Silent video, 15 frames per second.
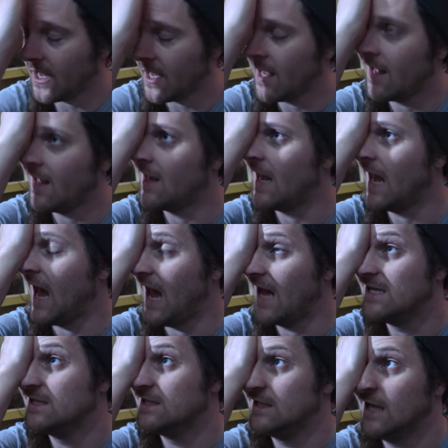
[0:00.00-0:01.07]
and
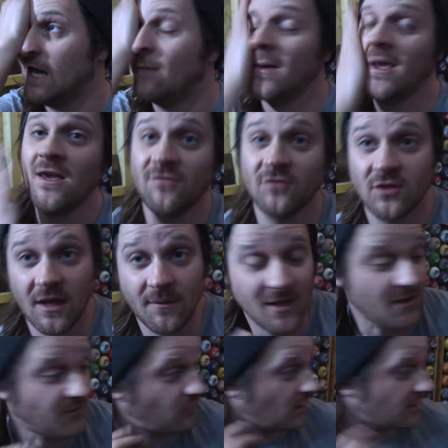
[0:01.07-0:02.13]
I might have